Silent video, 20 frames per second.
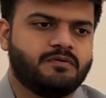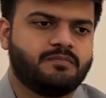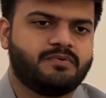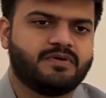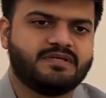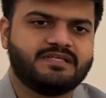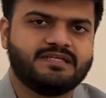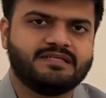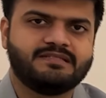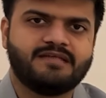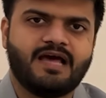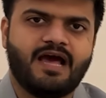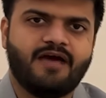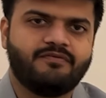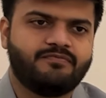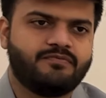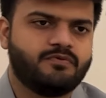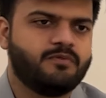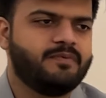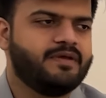projects
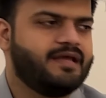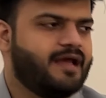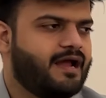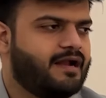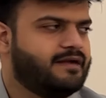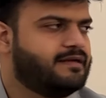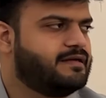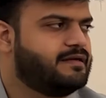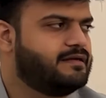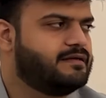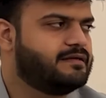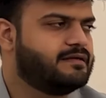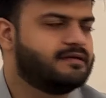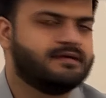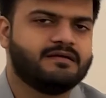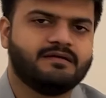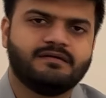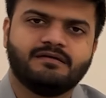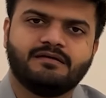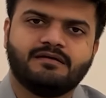have to be handled
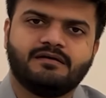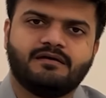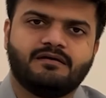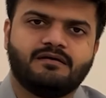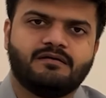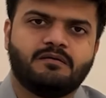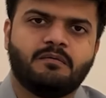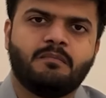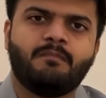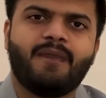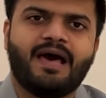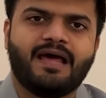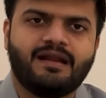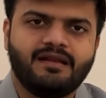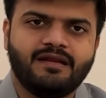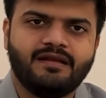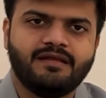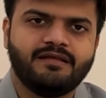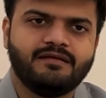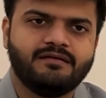
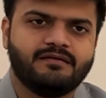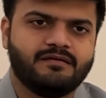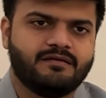parallelly.